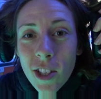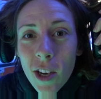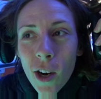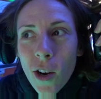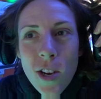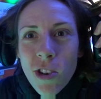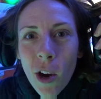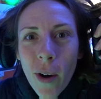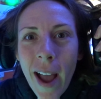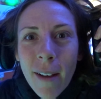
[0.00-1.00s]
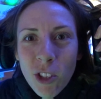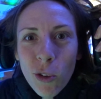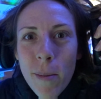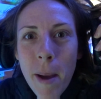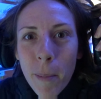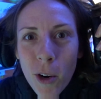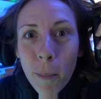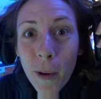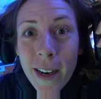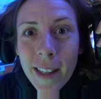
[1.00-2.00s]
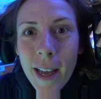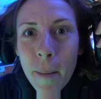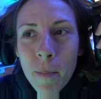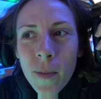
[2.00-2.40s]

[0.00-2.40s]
So you don't have to remember to bring them.